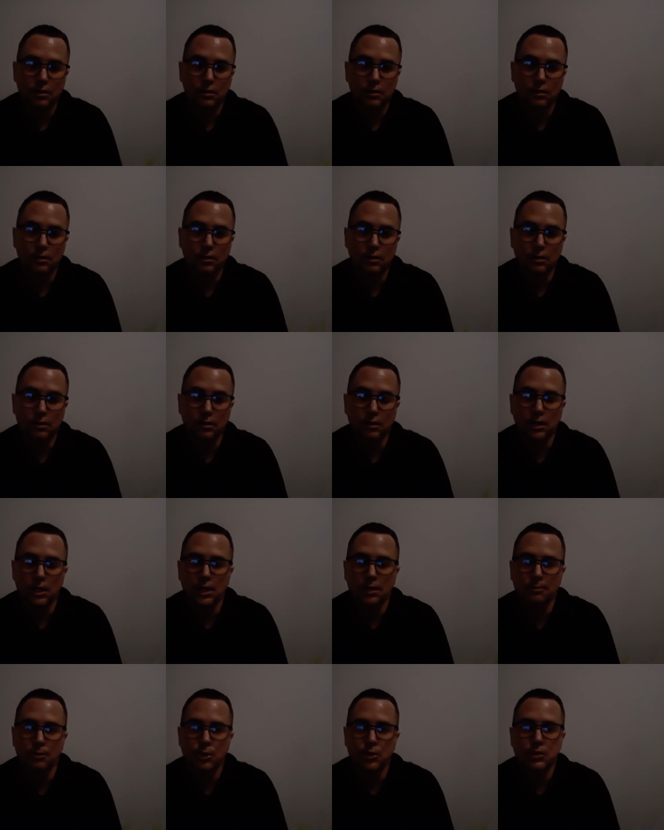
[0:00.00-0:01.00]
Uh,
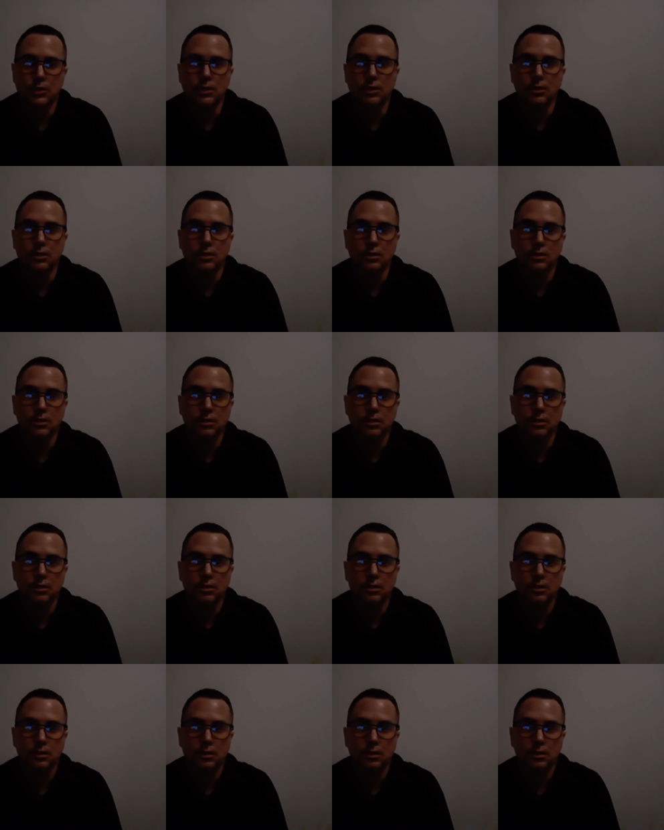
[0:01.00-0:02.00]
Emerson.
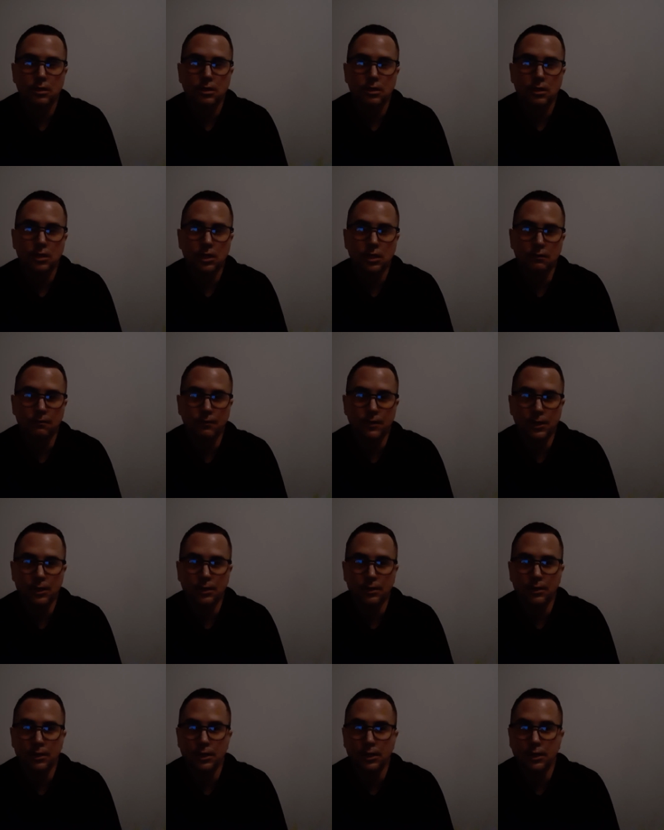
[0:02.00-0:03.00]
He
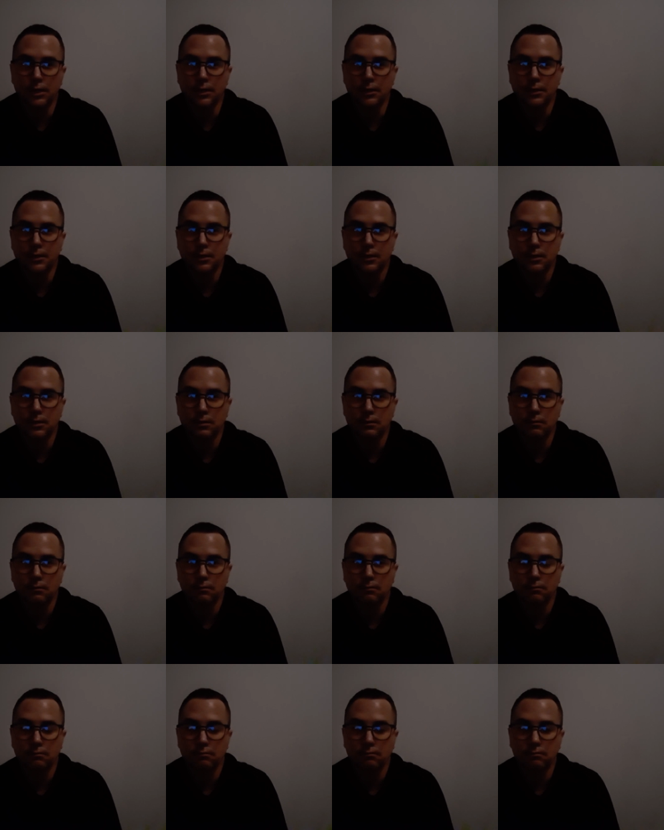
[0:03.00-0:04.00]
failed at
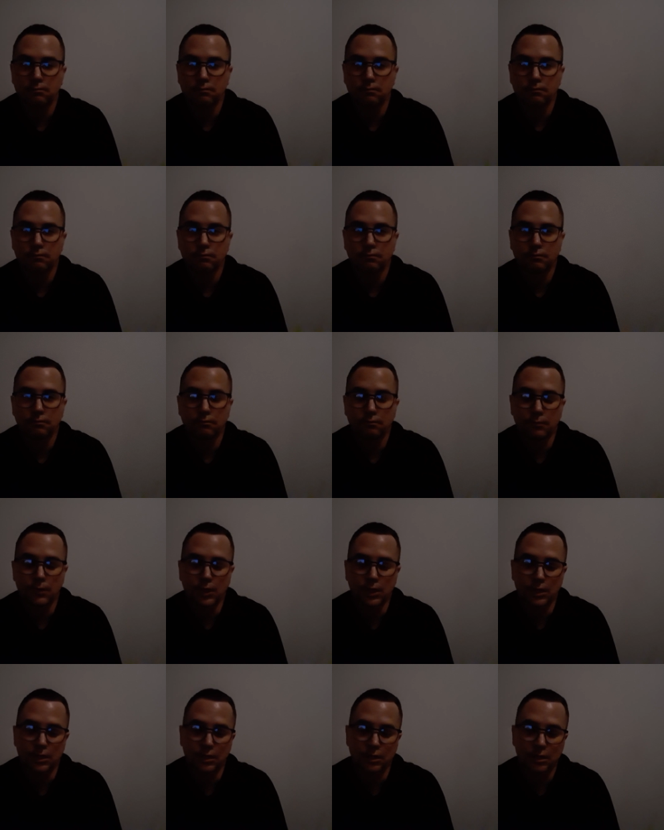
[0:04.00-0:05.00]

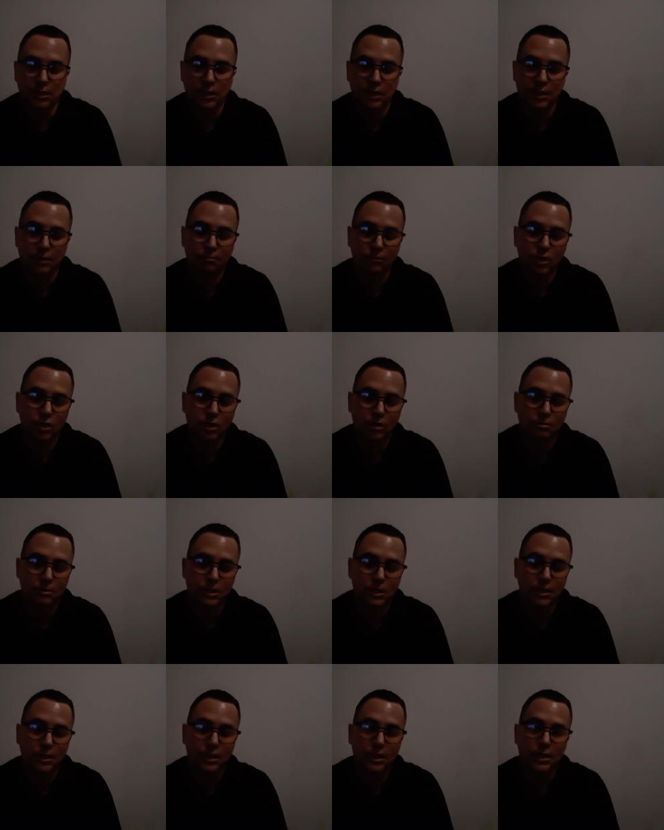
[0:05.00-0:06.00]
making the light bulb
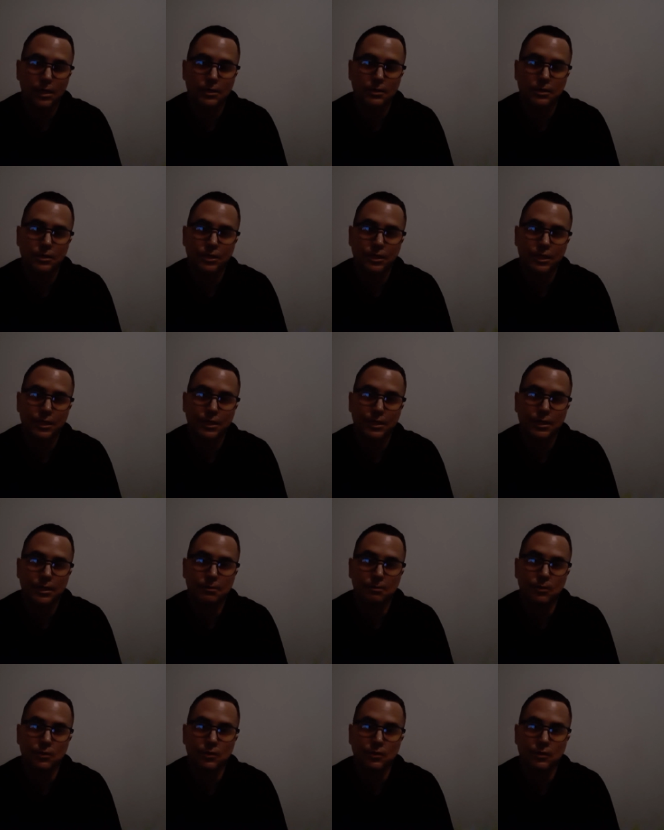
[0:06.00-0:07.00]
ten thousand
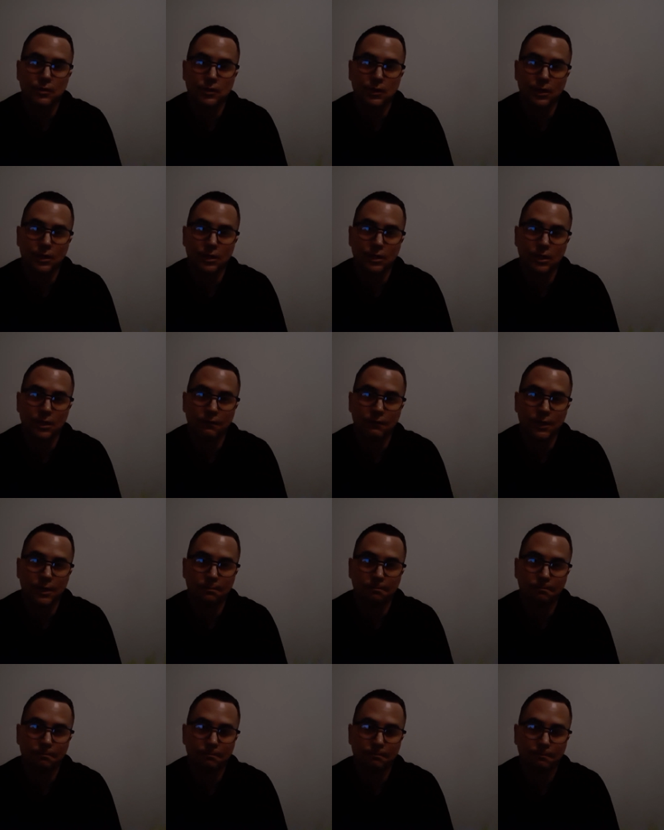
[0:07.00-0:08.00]
times. Did he give up?
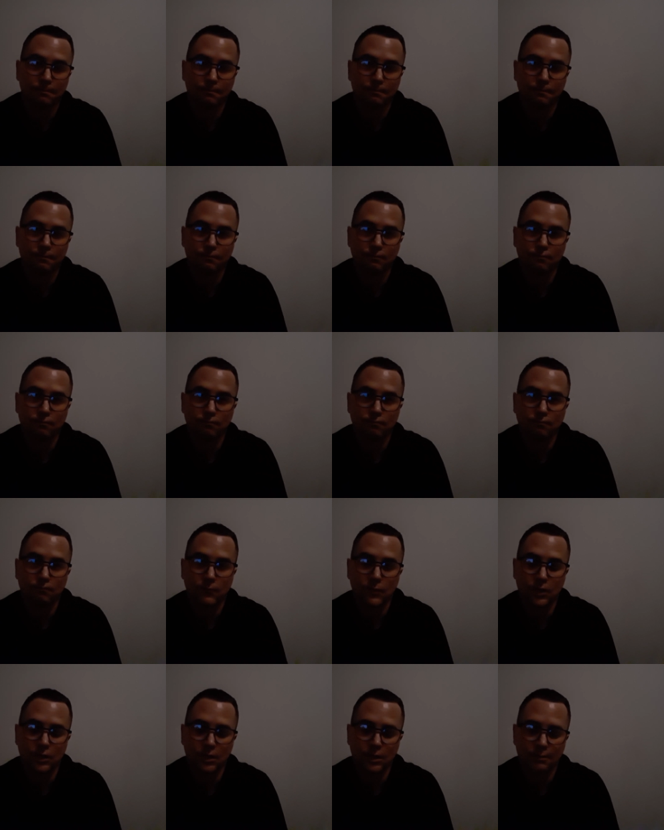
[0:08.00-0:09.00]

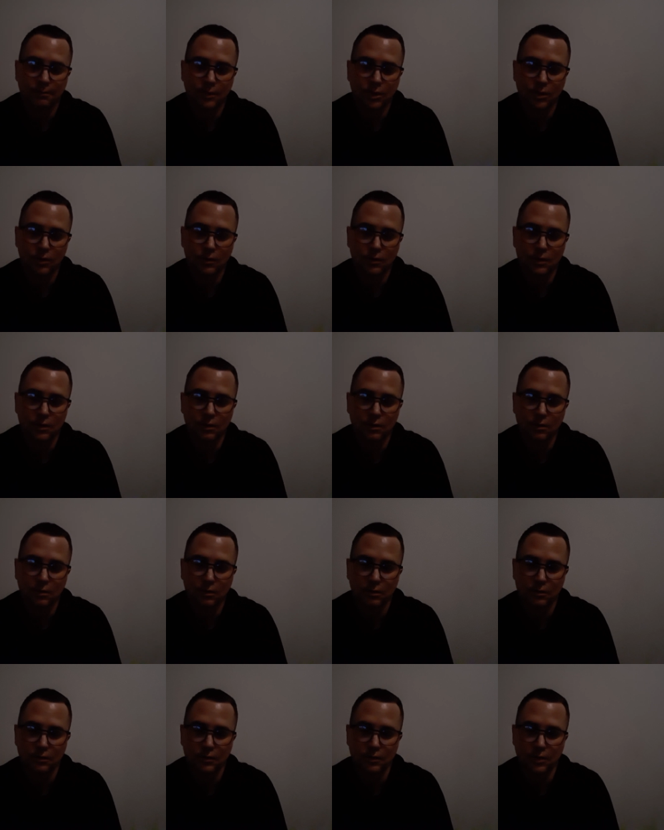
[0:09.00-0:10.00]
You keep going
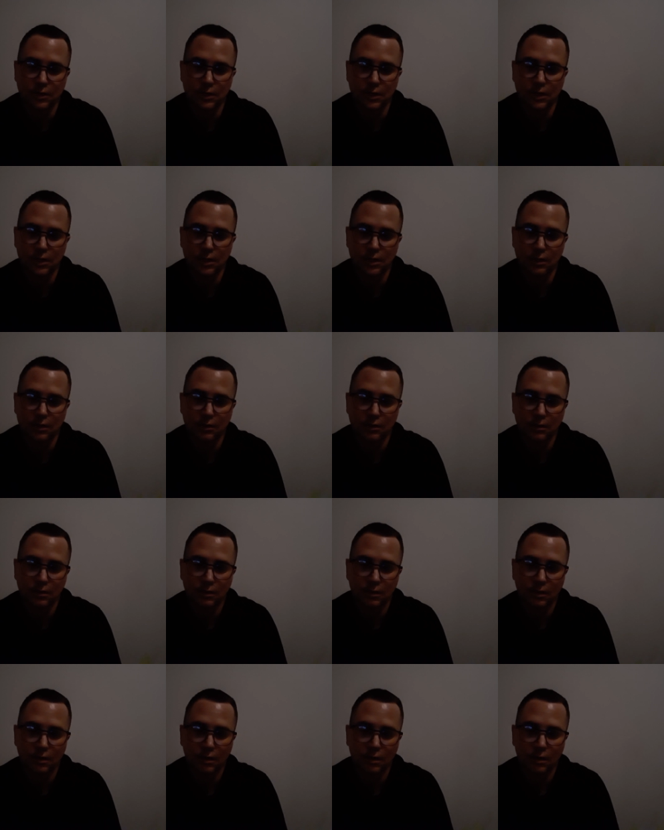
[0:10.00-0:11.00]
until you get it.
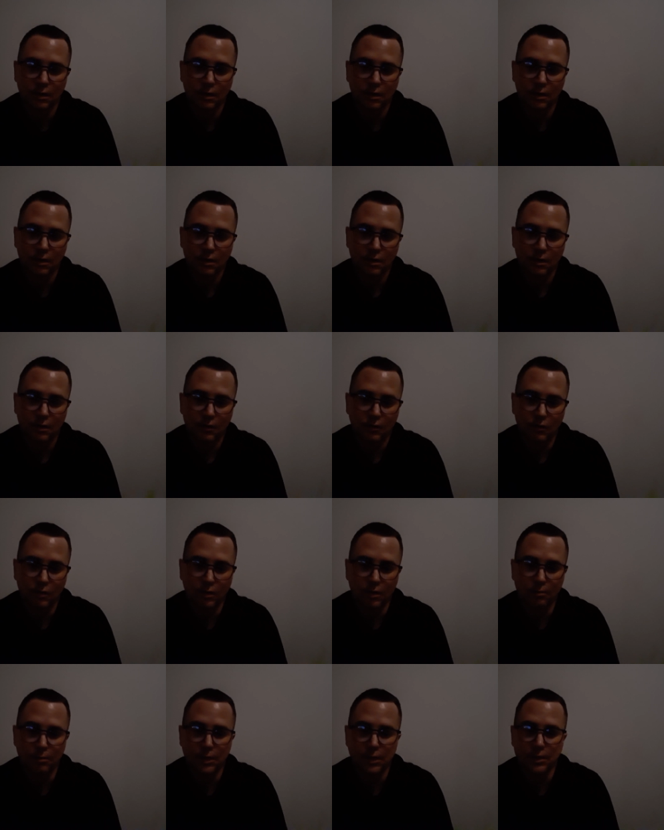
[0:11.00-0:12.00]
What
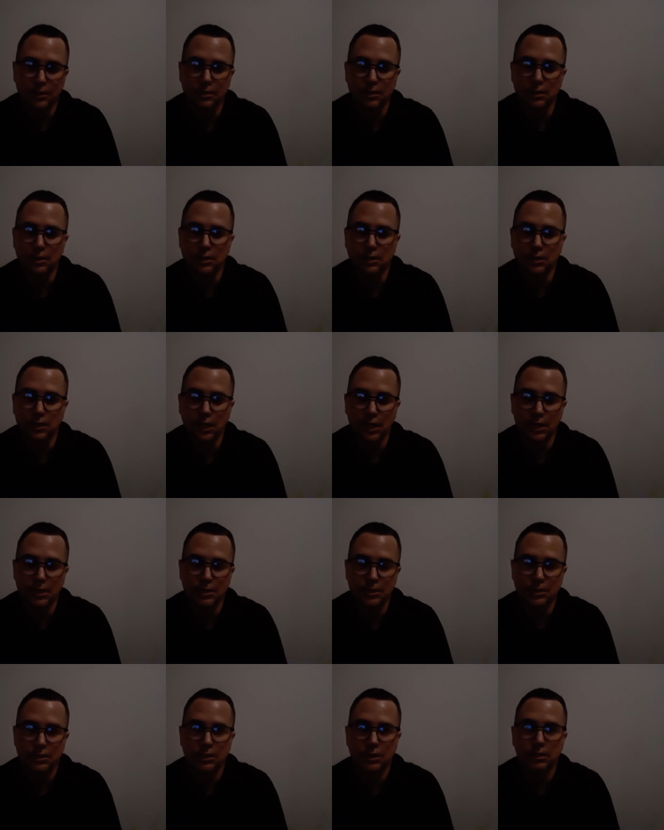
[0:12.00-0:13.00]
about the
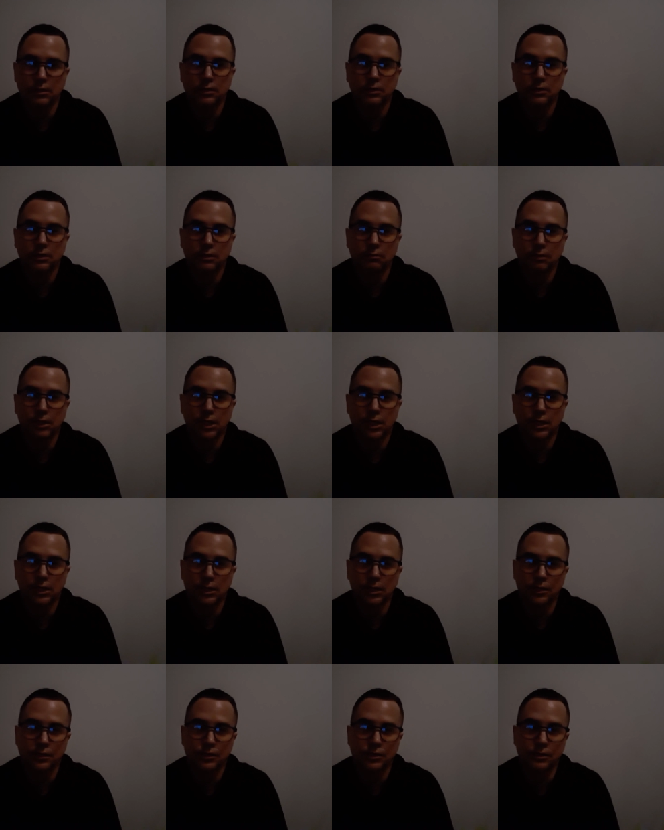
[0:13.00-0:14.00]
eight-cylinder block
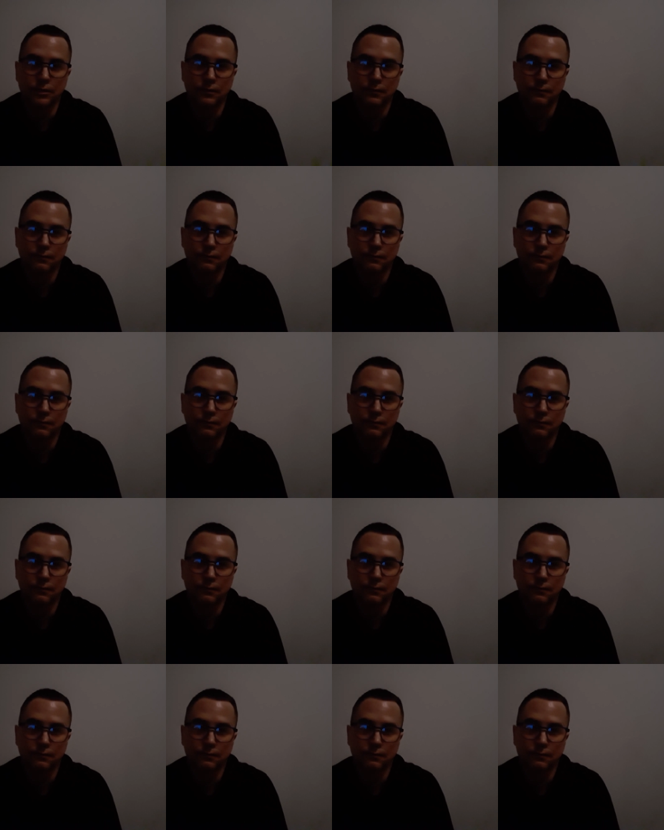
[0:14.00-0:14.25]
engine?